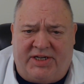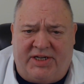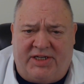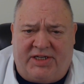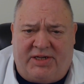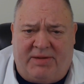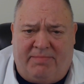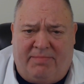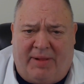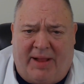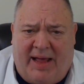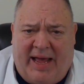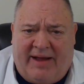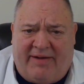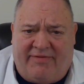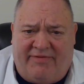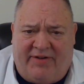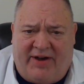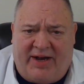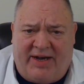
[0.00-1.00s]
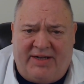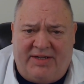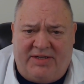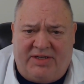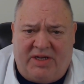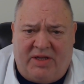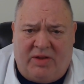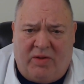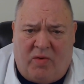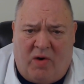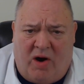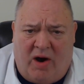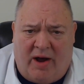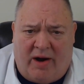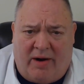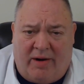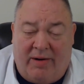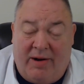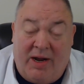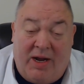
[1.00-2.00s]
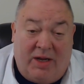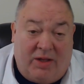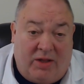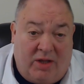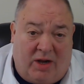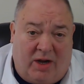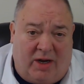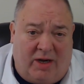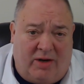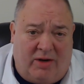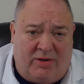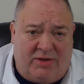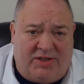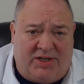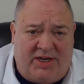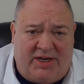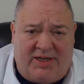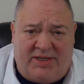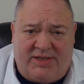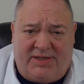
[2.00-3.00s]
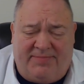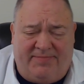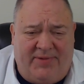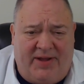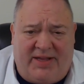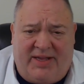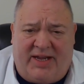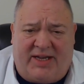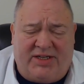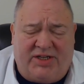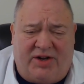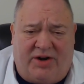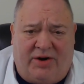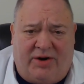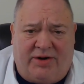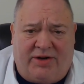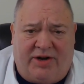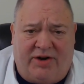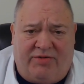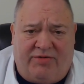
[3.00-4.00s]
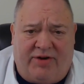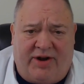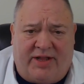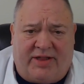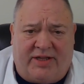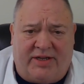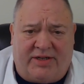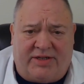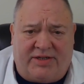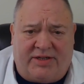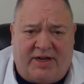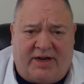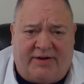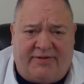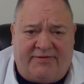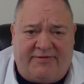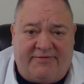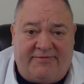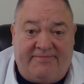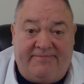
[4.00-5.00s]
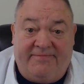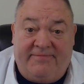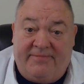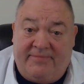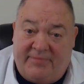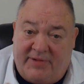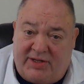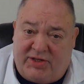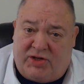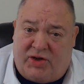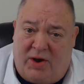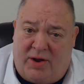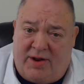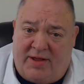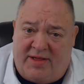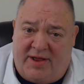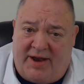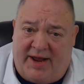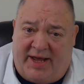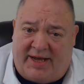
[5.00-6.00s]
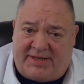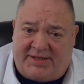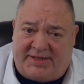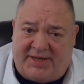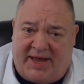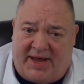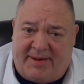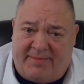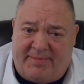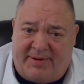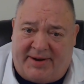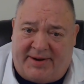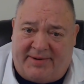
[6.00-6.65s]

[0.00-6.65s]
some black fines in the water. The good news is it doesn't hurt to drink this stuff. Let's go to the next segment.